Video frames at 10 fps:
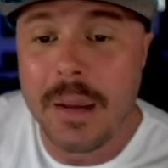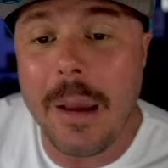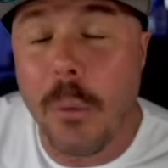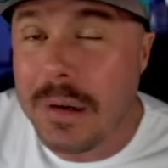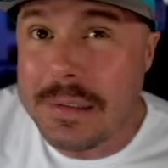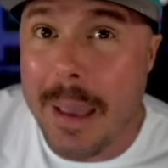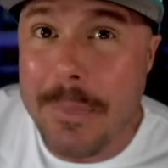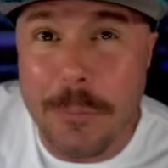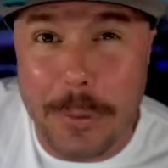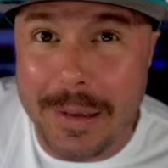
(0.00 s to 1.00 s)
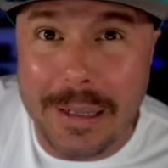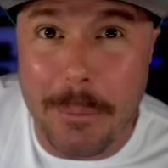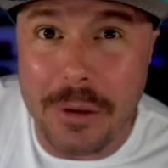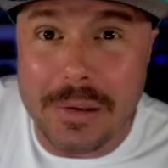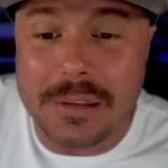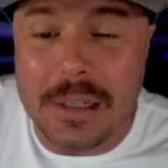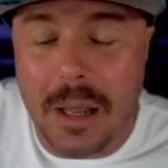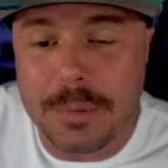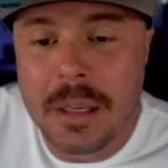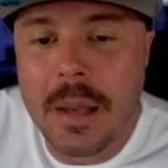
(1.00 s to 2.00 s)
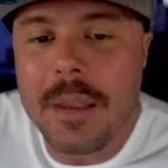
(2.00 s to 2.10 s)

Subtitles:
And what does that mean when I get 1 million stubs?